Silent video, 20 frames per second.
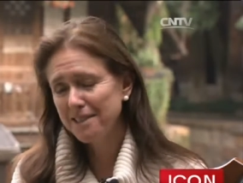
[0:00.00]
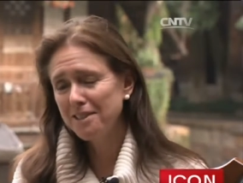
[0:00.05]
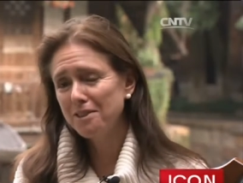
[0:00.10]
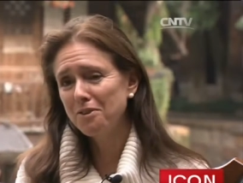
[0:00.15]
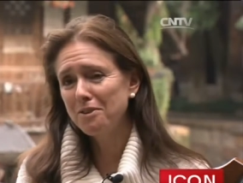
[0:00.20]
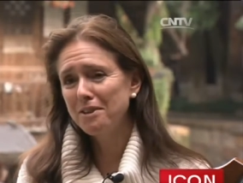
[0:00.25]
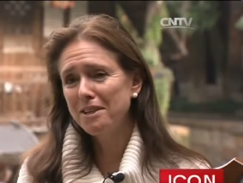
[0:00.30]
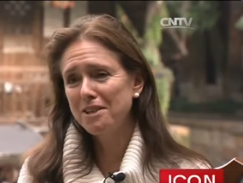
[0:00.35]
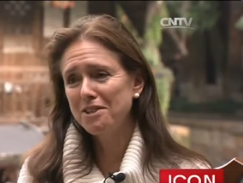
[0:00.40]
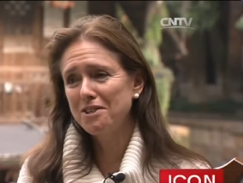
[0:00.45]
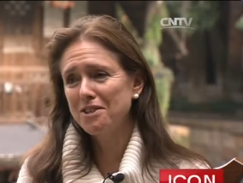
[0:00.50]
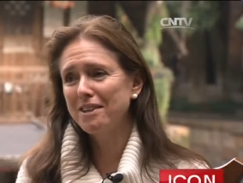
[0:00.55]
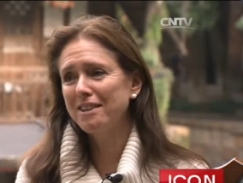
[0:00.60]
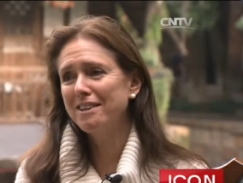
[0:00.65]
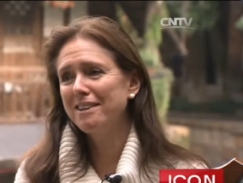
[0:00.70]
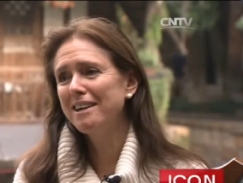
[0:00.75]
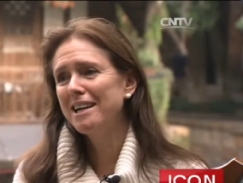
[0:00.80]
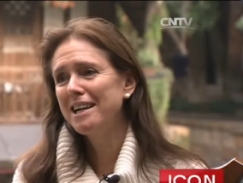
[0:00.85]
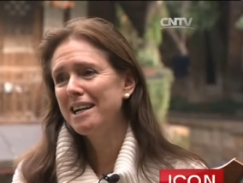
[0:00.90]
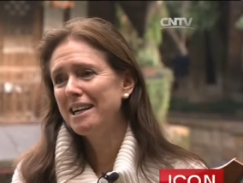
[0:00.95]

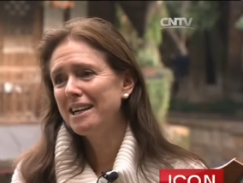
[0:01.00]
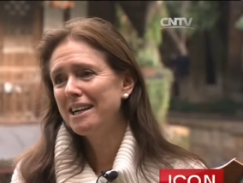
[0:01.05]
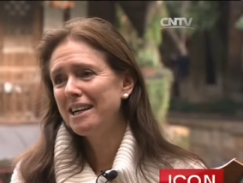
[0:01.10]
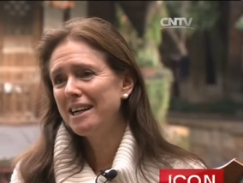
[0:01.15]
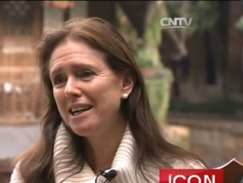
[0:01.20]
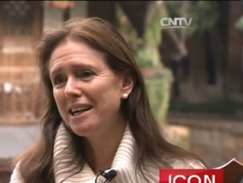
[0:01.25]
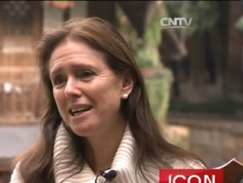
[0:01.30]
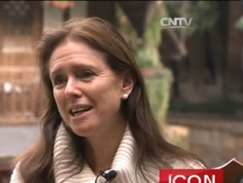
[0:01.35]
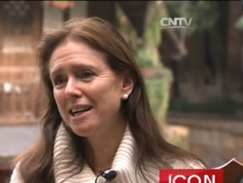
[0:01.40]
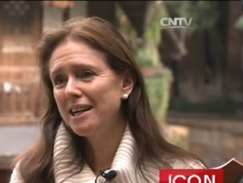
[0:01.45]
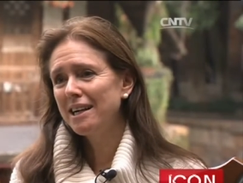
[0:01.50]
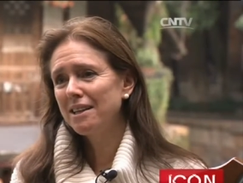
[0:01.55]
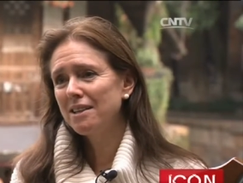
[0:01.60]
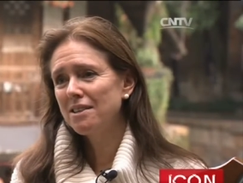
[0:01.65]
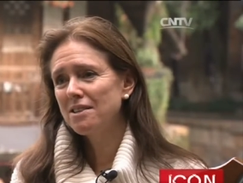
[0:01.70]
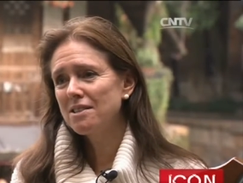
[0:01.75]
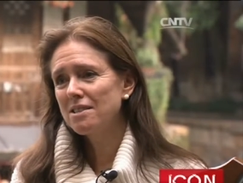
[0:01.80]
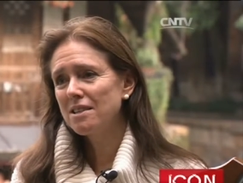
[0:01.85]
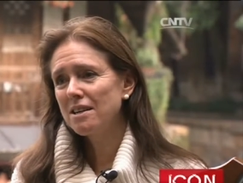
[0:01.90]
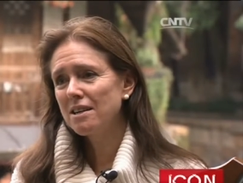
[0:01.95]
Indonesia.
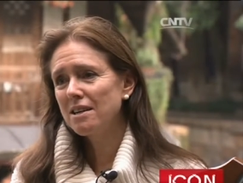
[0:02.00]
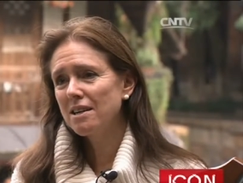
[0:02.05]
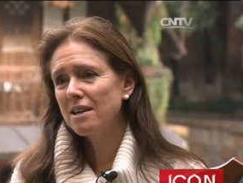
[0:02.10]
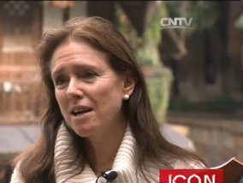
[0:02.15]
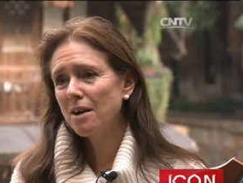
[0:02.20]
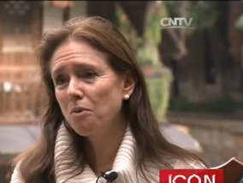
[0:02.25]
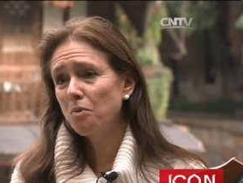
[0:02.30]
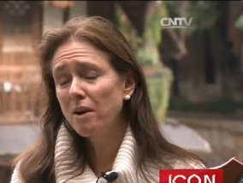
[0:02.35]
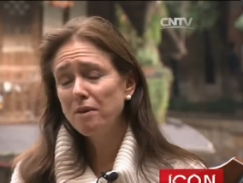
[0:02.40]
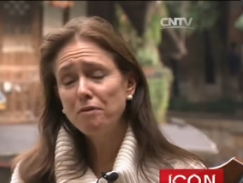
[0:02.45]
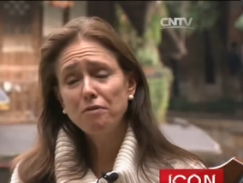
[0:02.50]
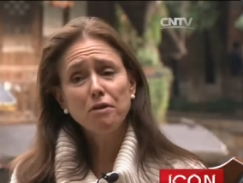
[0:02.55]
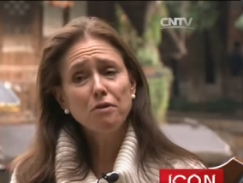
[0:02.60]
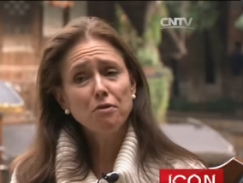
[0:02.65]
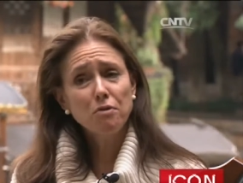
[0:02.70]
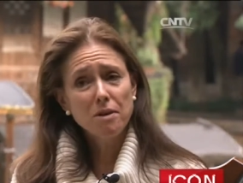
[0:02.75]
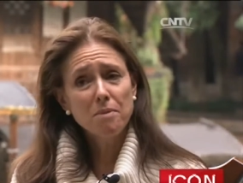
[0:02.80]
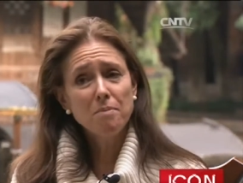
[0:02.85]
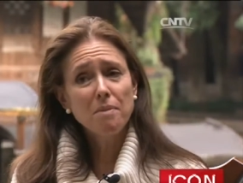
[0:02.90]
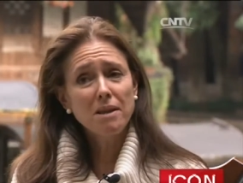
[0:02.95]
And uh, I went for
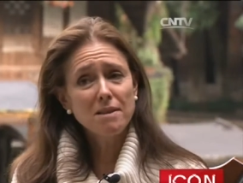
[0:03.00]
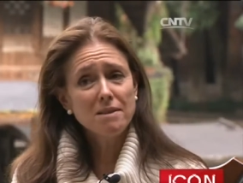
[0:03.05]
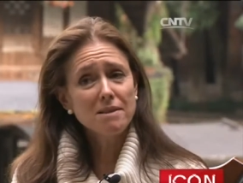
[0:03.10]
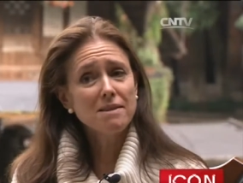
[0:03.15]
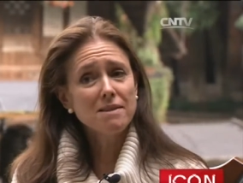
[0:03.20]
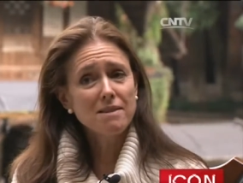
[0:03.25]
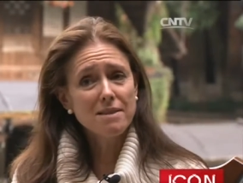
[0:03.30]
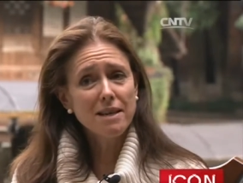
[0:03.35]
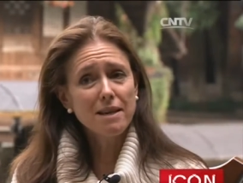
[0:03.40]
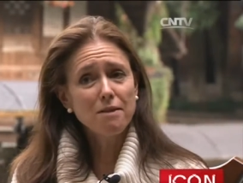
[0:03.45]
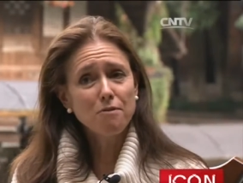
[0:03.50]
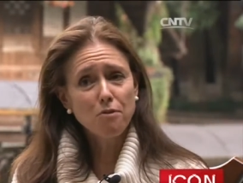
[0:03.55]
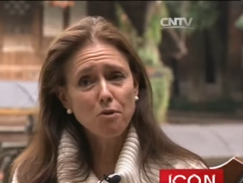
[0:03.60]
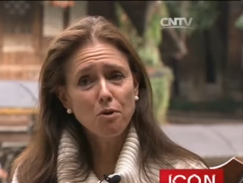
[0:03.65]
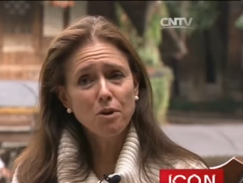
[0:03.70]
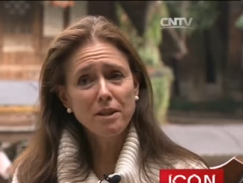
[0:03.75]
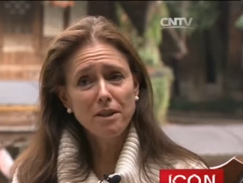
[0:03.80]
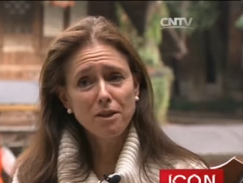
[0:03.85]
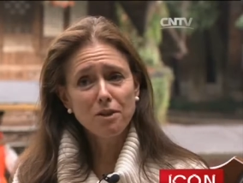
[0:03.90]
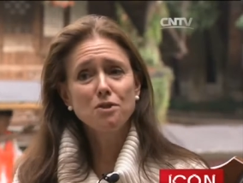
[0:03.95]
three months and stayed
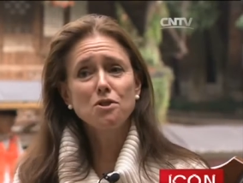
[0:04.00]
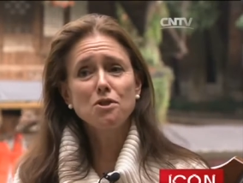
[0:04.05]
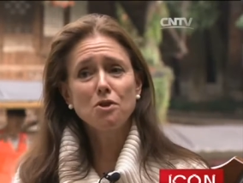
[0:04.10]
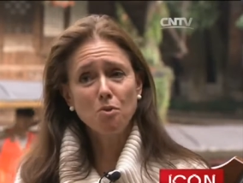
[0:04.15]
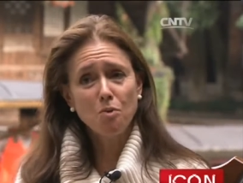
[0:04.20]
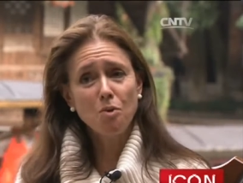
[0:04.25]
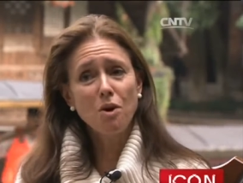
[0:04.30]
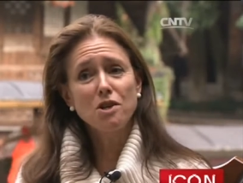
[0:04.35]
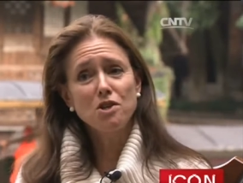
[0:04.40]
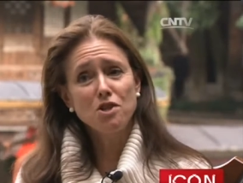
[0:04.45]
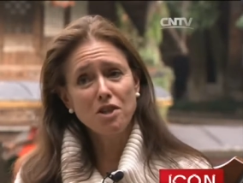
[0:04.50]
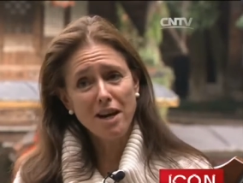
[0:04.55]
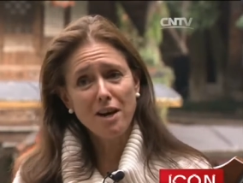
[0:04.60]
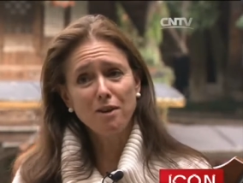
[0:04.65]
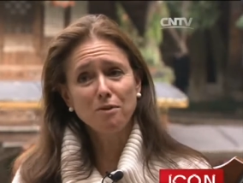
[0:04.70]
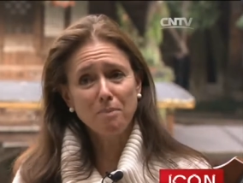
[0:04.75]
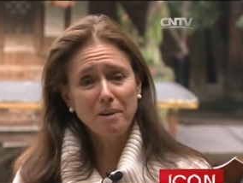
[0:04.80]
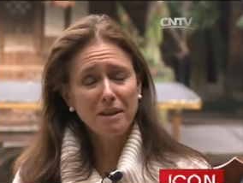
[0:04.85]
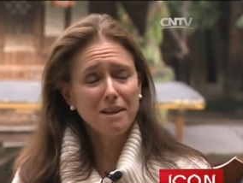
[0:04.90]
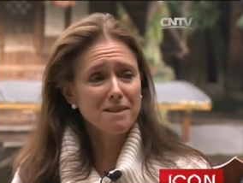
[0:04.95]
four years, so watch
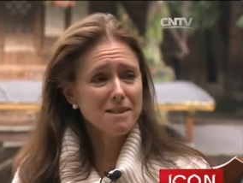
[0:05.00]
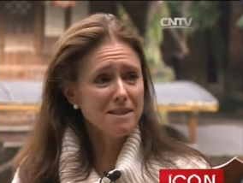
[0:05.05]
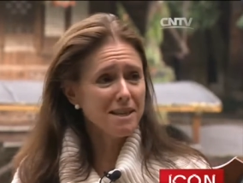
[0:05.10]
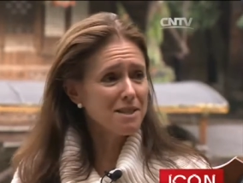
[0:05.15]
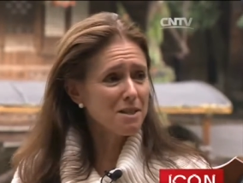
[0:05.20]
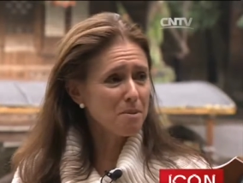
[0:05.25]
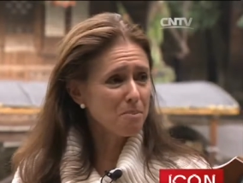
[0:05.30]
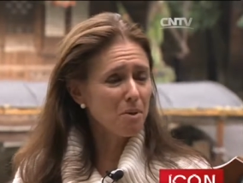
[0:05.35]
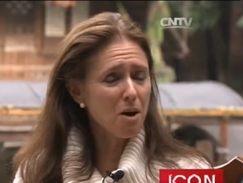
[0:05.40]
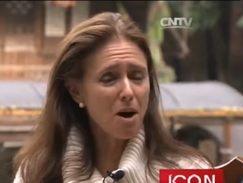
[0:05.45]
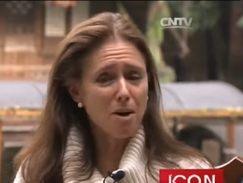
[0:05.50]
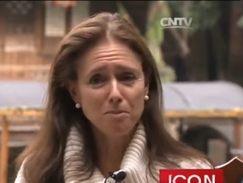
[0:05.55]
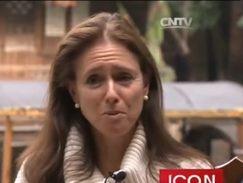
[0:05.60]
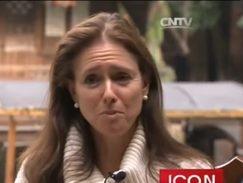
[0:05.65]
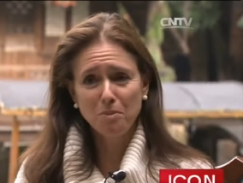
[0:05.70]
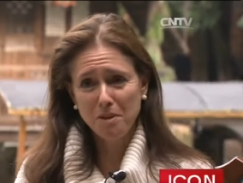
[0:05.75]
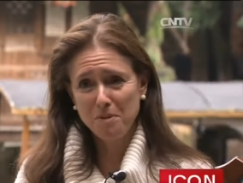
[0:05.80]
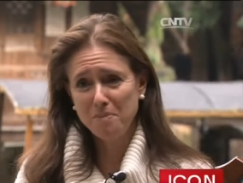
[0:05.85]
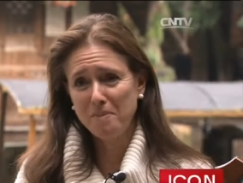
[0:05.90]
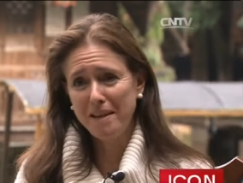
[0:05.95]
out because that's a
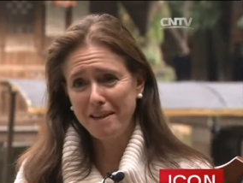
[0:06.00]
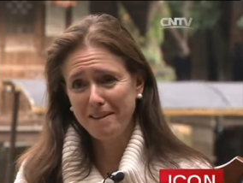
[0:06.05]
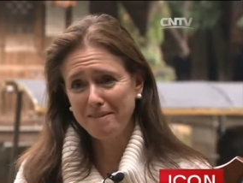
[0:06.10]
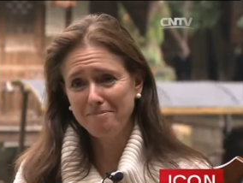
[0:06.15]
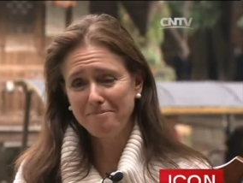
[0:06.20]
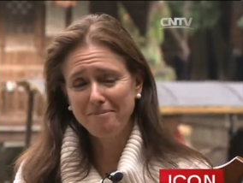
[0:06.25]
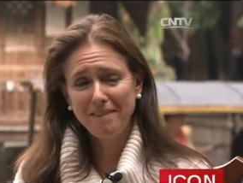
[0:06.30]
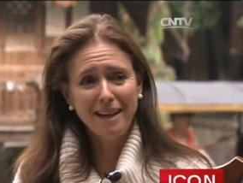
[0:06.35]
problem with me.